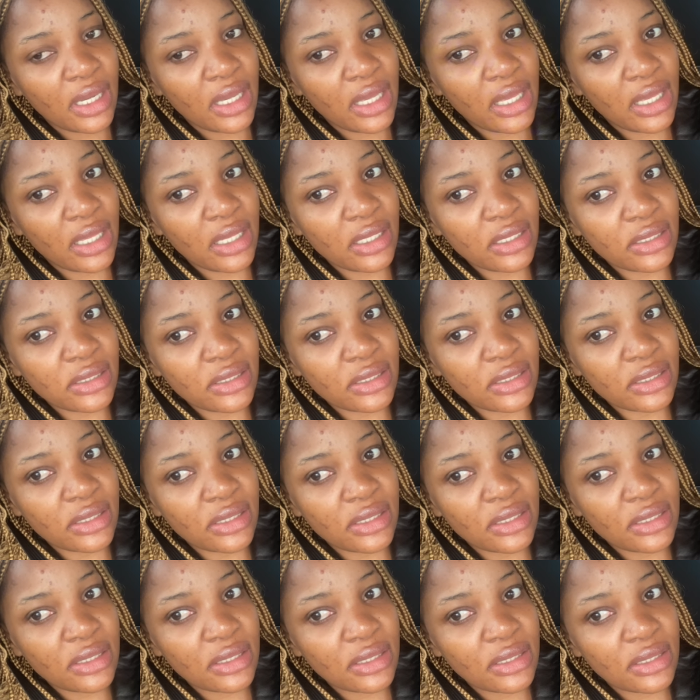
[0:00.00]

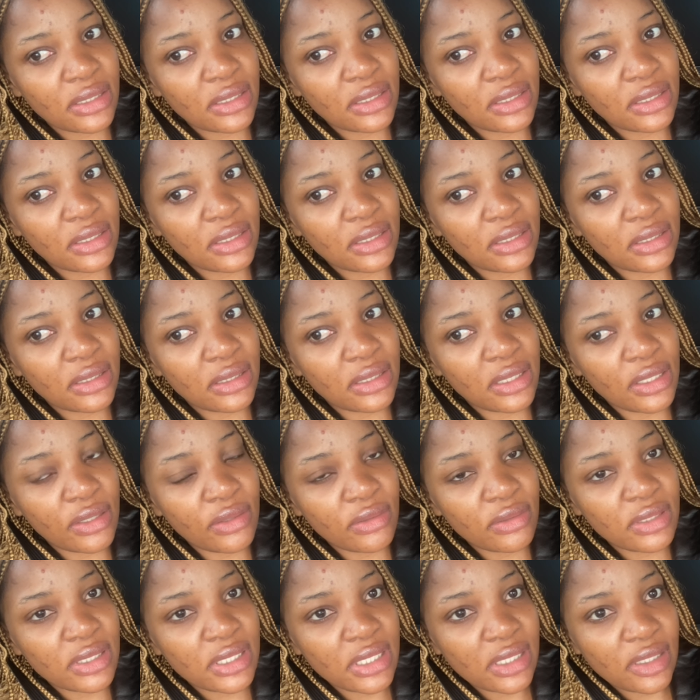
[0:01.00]
and they
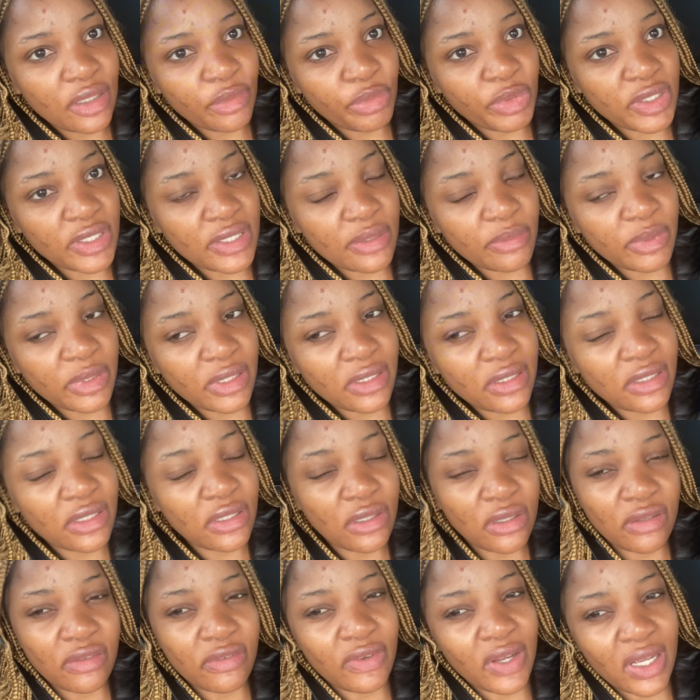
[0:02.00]
don't see the possibility
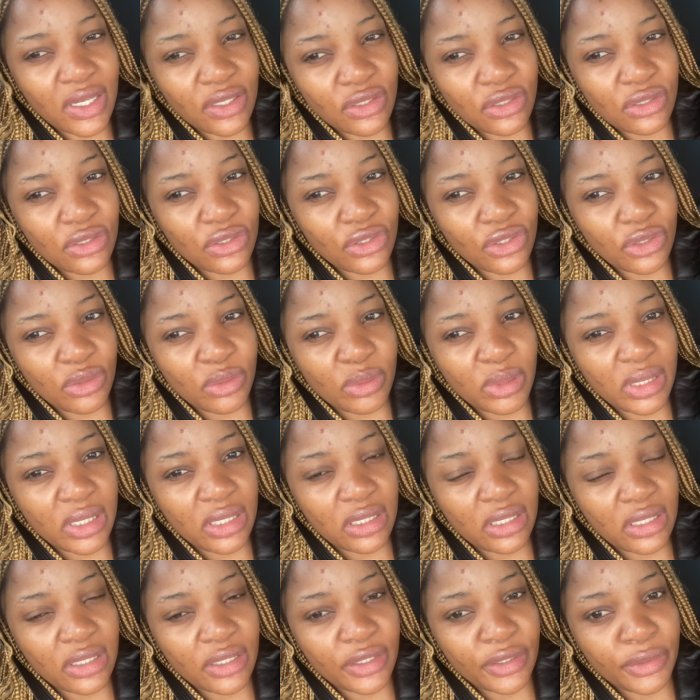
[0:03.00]
of us
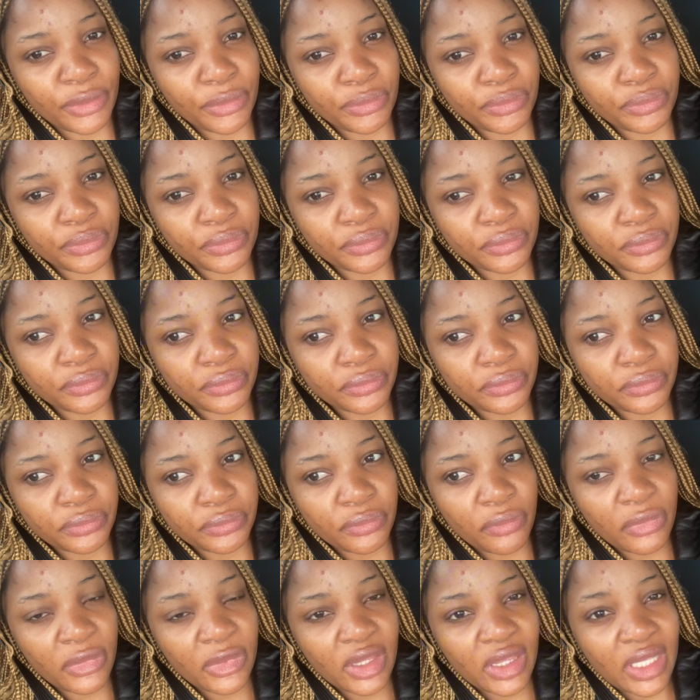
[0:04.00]
doing
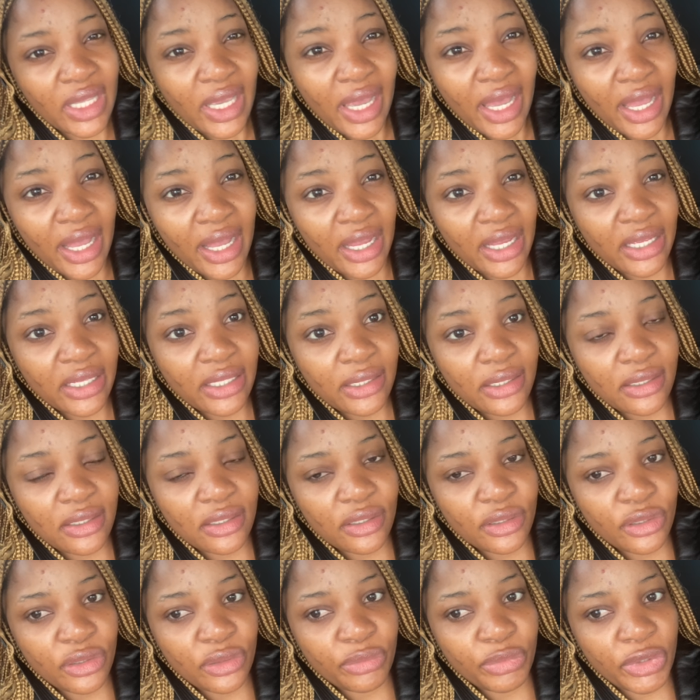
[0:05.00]
the hike
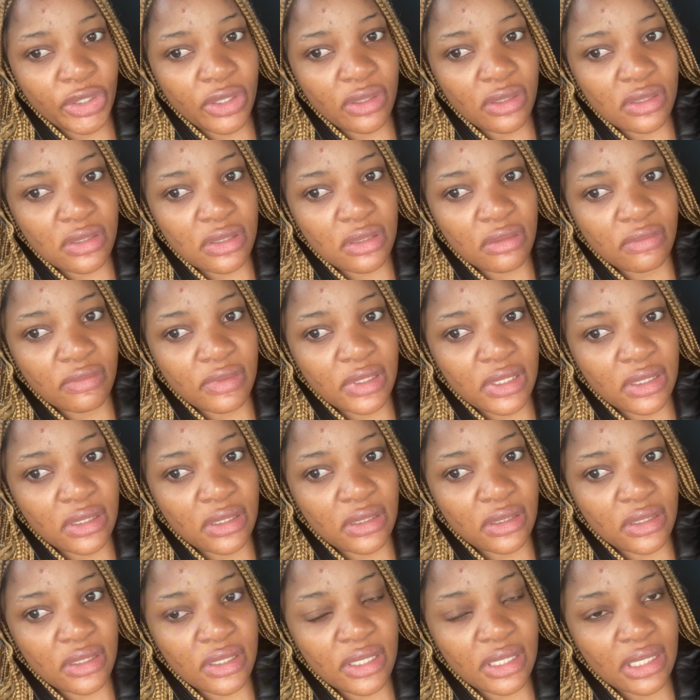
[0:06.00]
because of
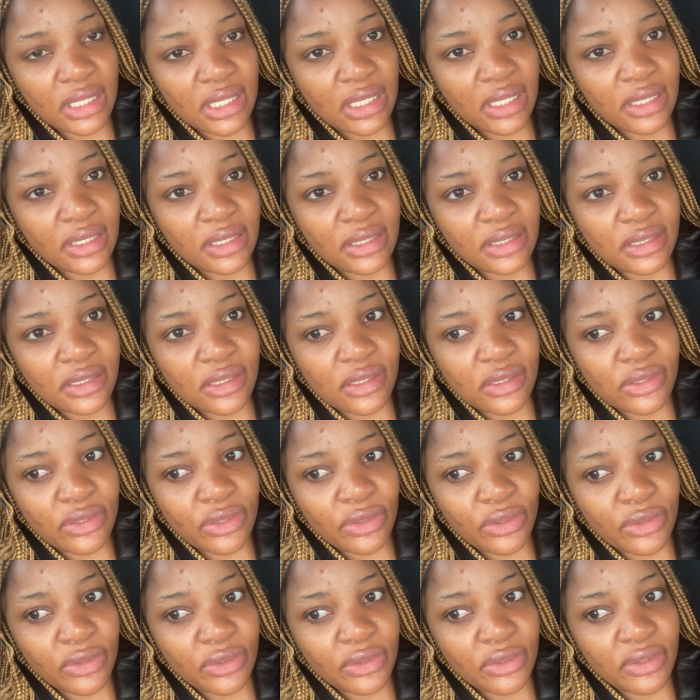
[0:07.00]
the rain. So
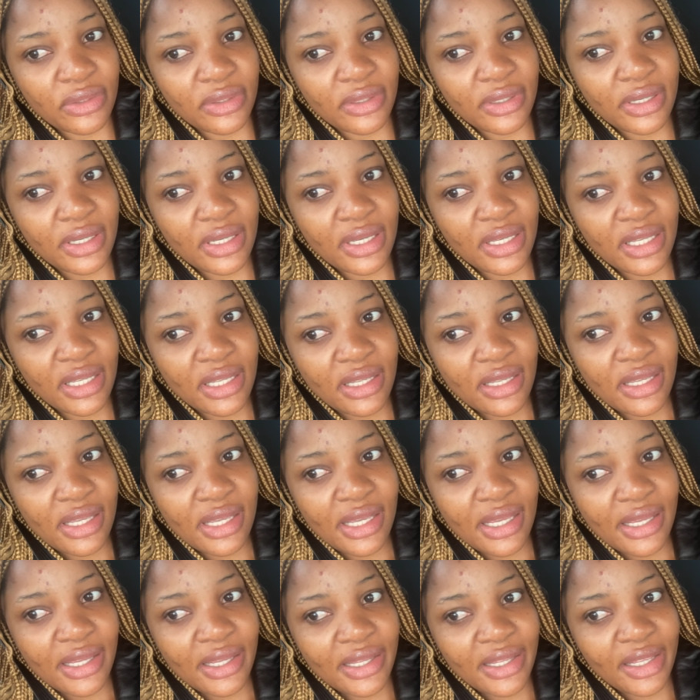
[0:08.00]

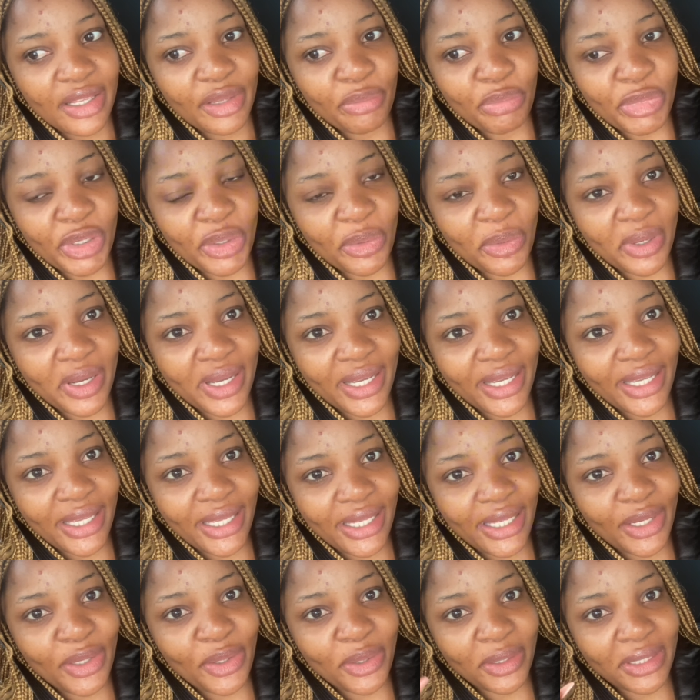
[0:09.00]
meanwhile
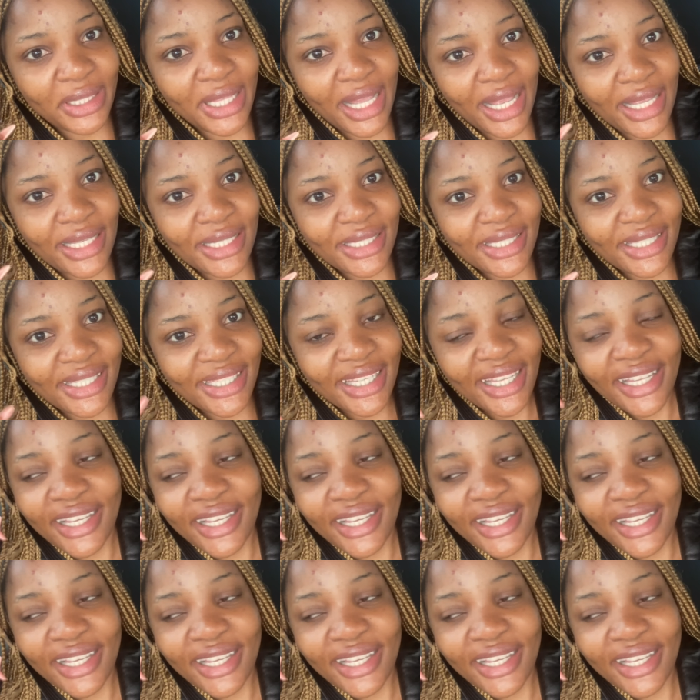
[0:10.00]
it got us.